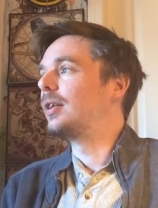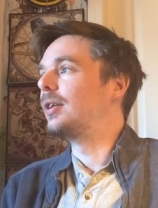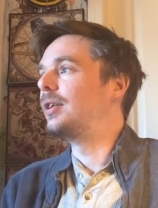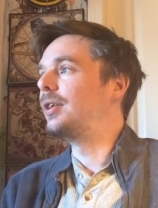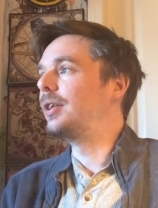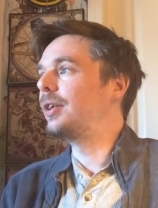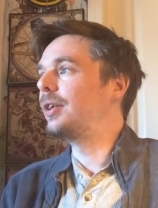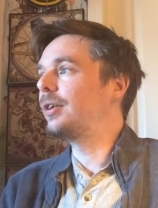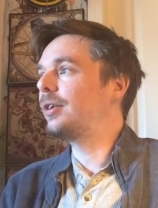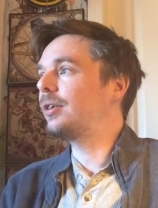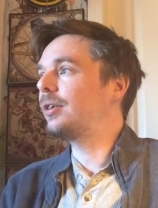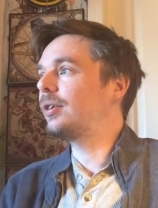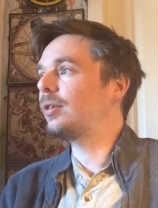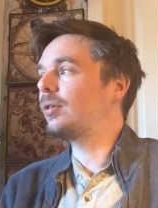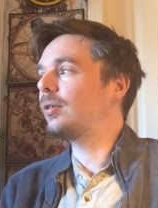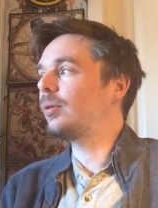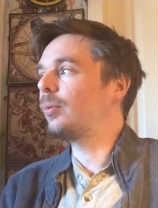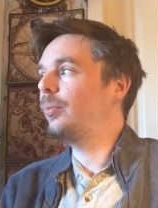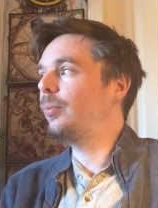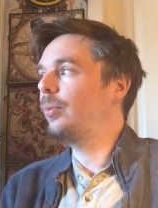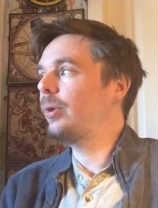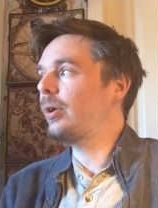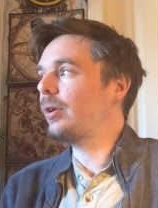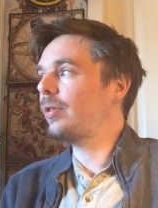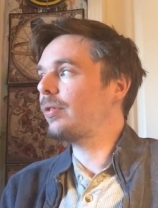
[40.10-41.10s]
deal
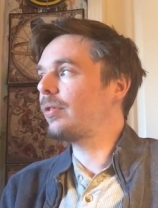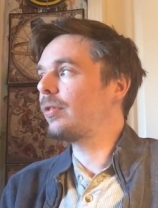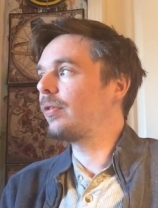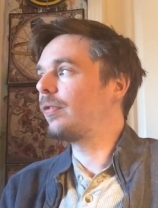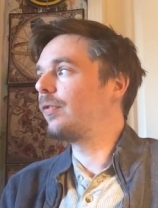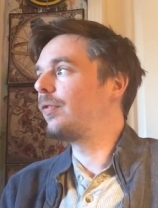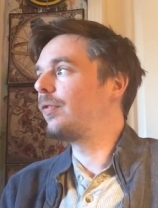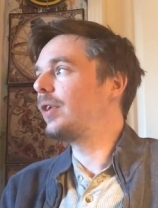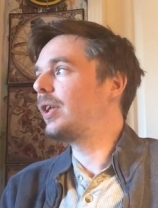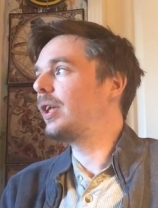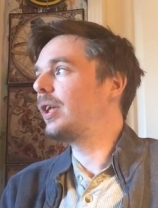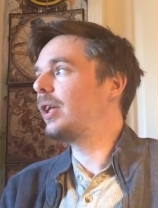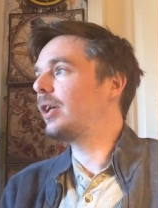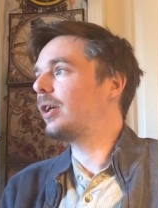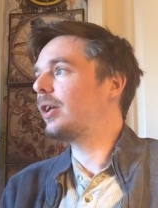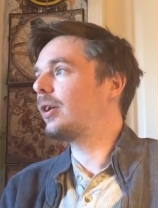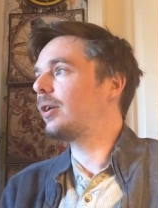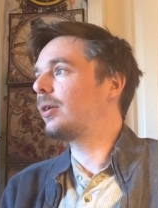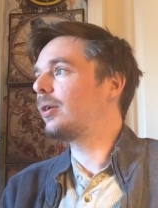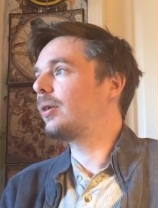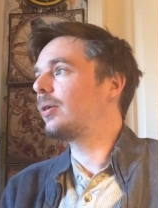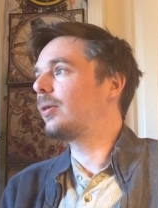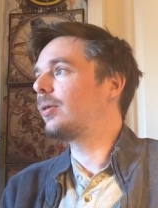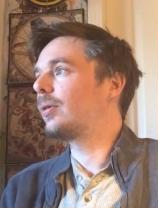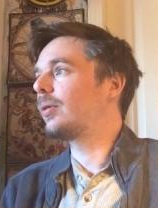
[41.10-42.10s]
with the
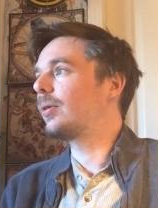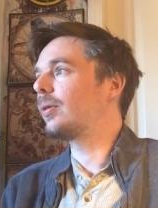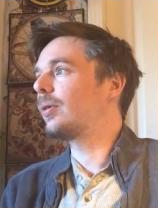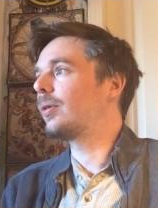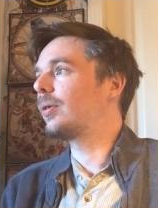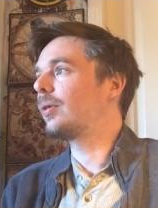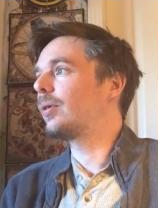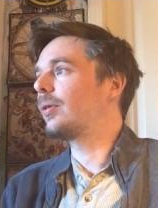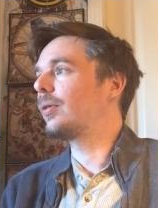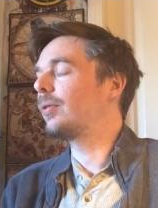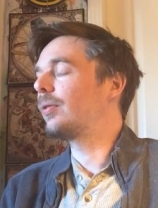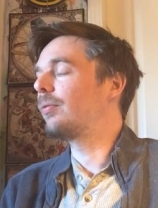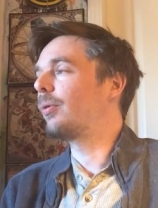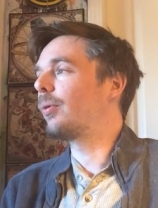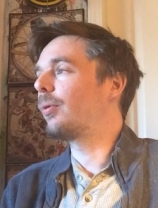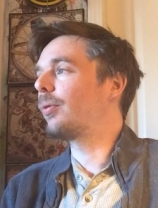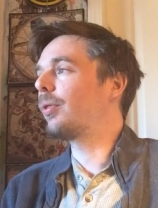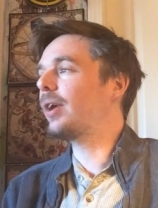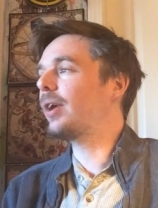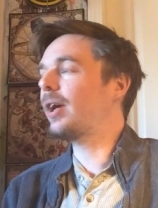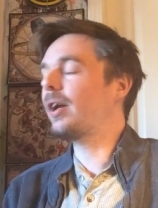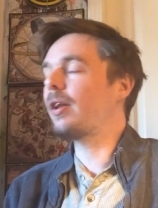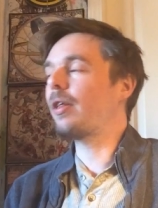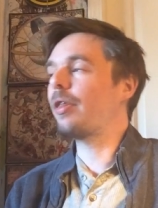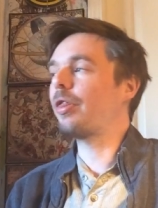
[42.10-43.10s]
video, with
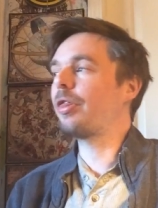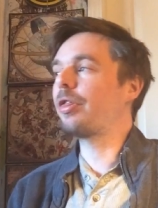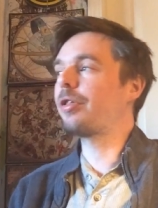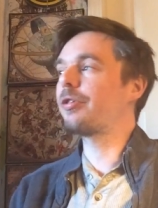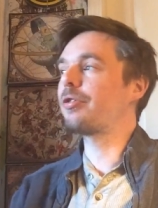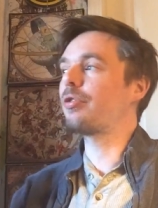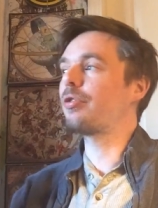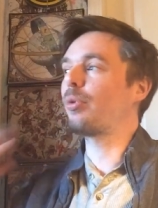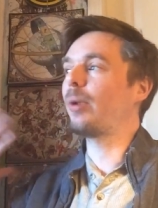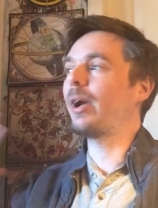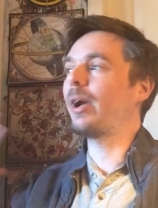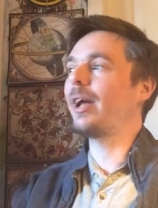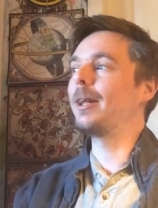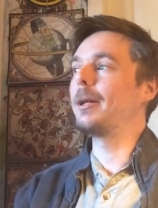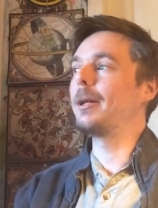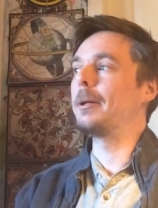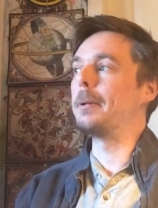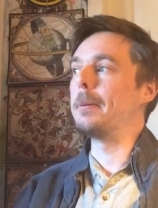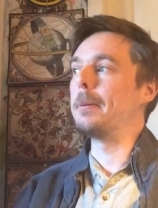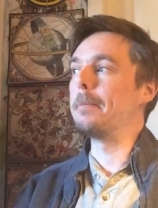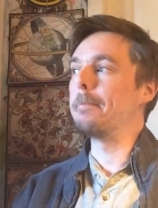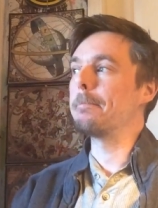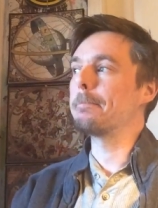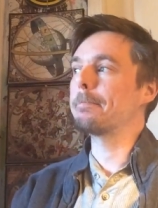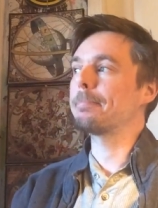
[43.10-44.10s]
the kind of
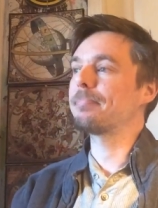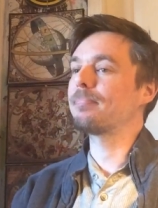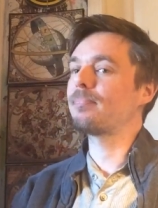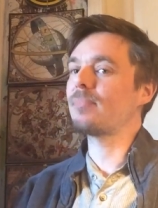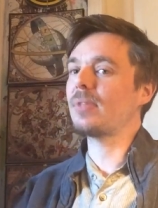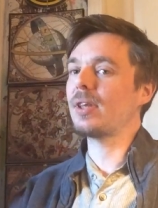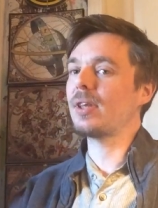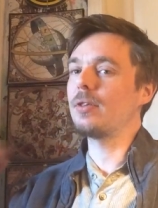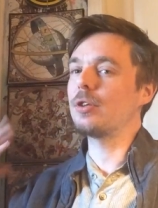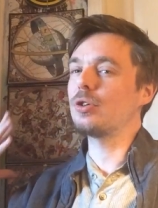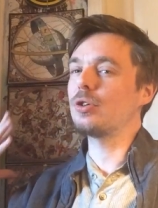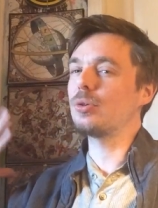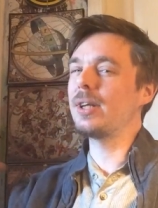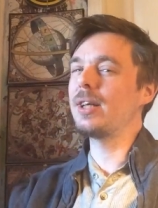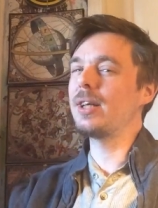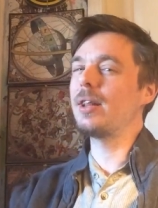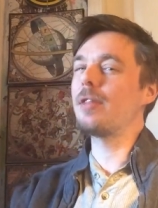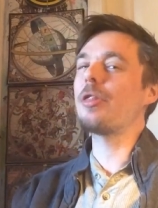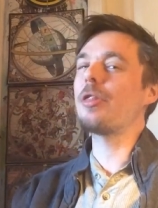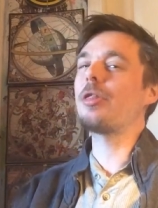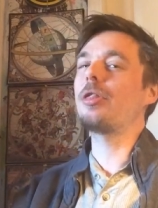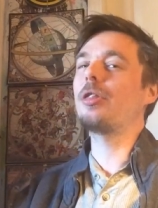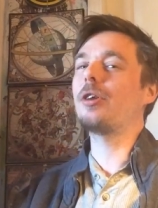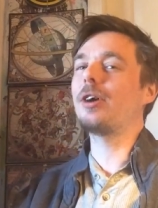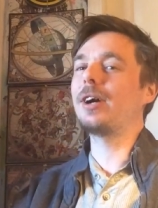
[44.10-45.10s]
thread, the train
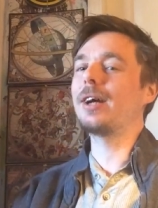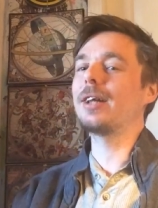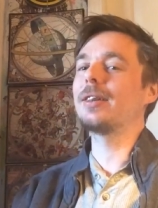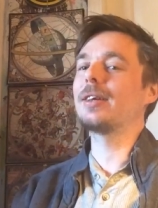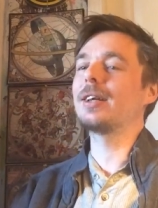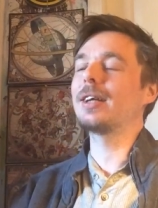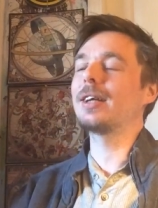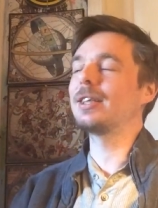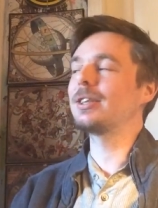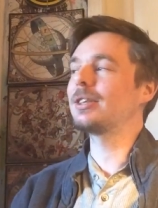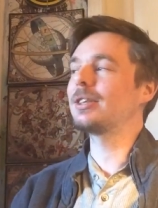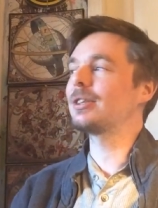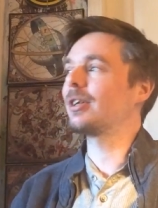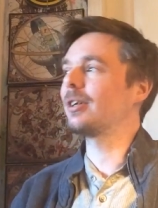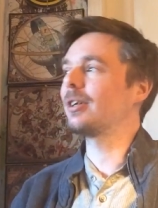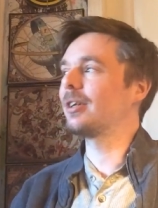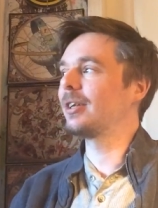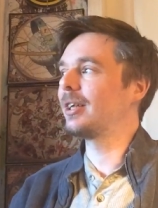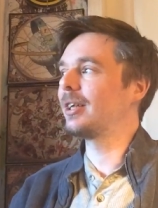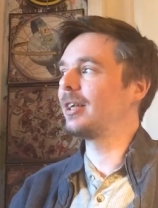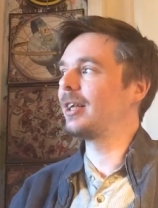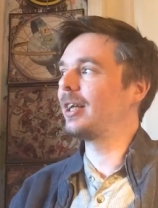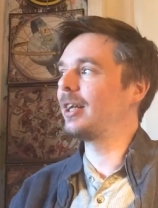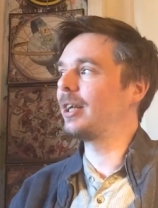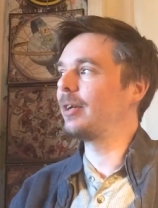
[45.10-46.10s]
of thought that I
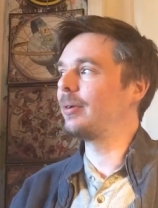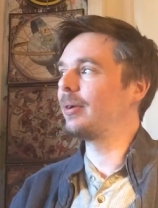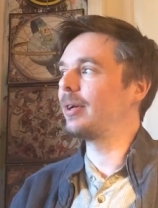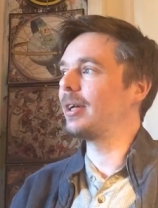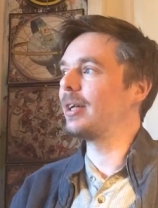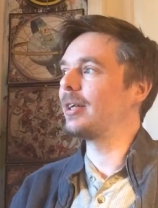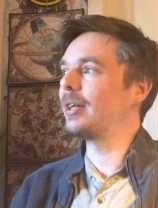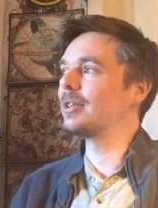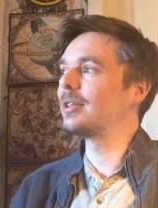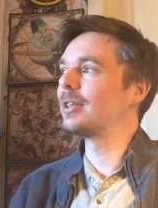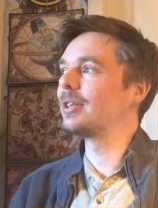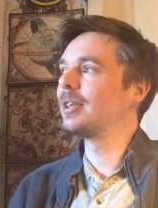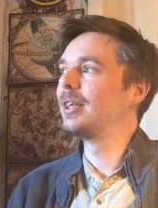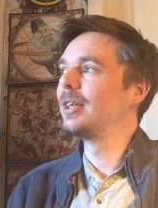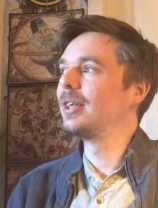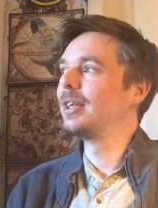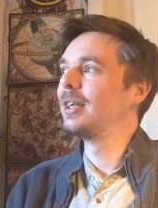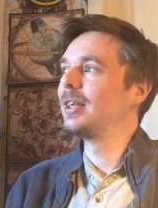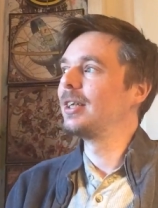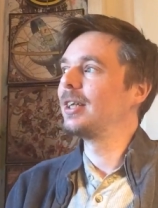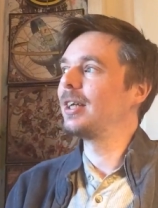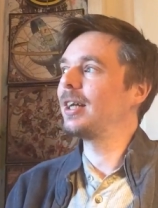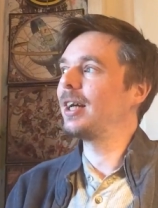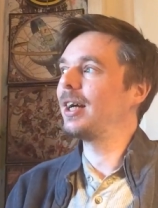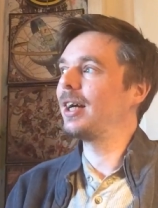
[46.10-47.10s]
started, anyways.
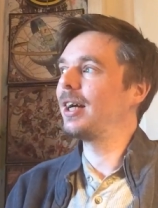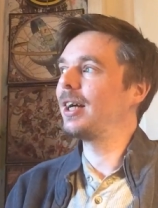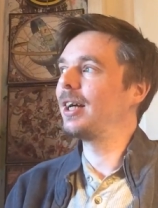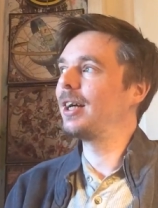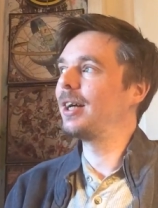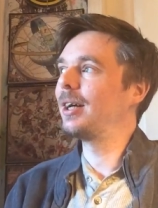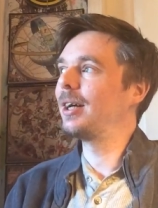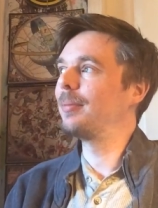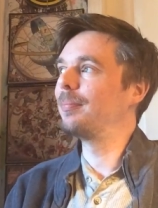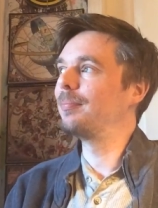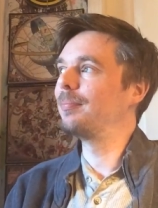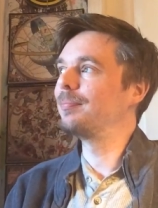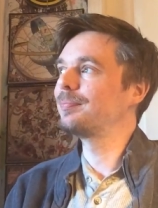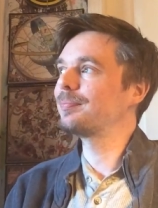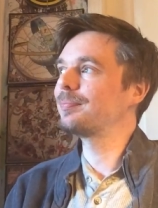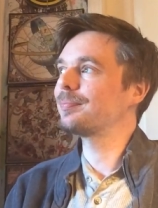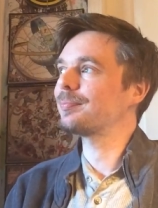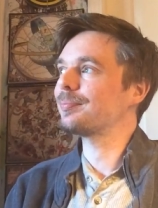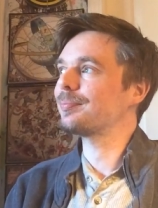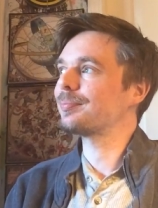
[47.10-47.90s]
Um,